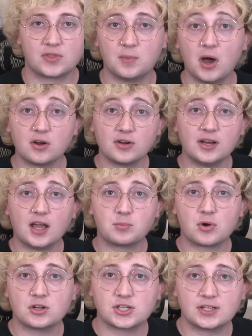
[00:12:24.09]
The Modern Day Knight
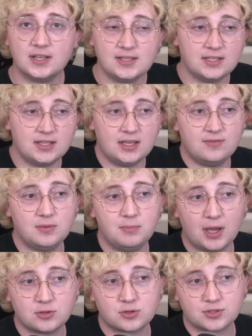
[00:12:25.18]
Project isn't even
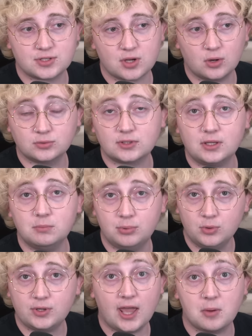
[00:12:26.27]
Bedros's only
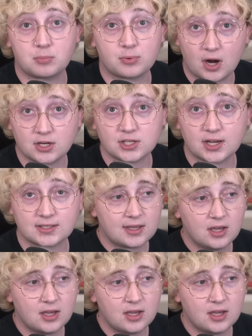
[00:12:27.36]
boot camp project.